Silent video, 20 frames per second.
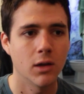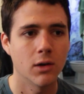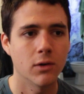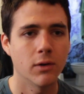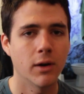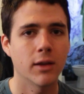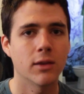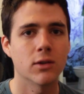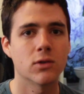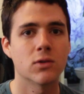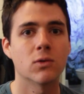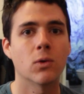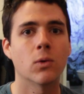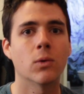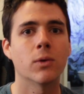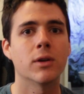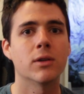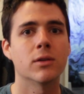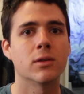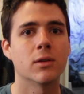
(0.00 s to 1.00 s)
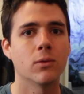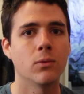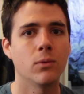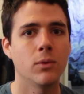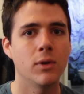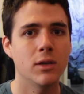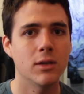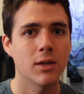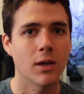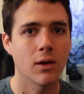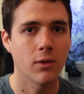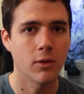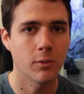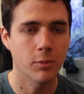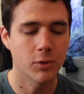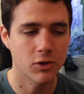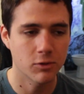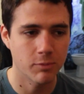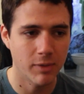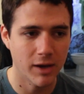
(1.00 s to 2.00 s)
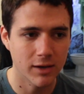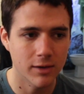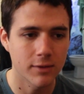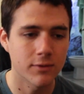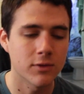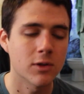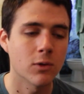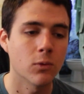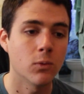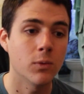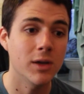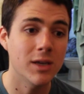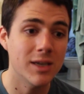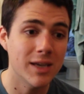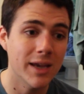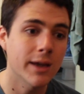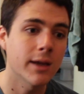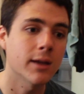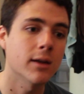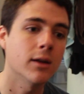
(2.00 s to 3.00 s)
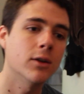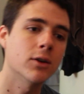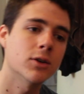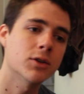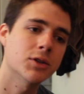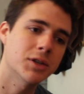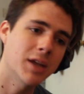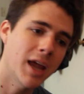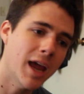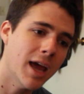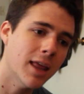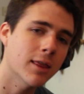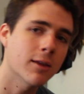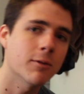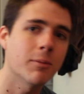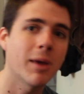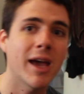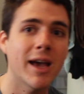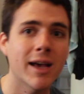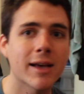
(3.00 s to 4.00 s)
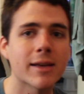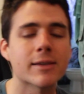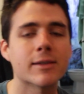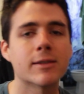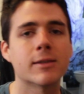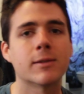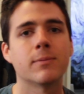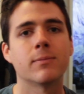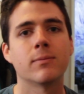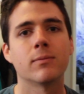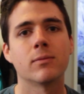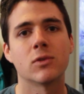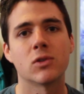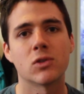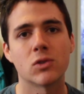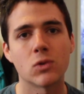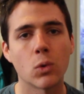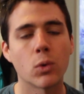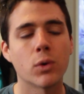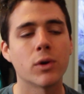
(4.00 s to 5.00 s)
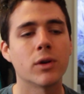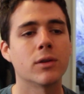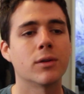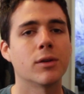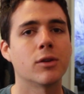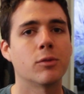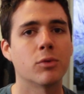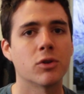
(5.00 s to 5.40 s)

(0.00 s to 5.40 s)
right? The stories that we tell, the perspectives that we take, and understand them as stories, as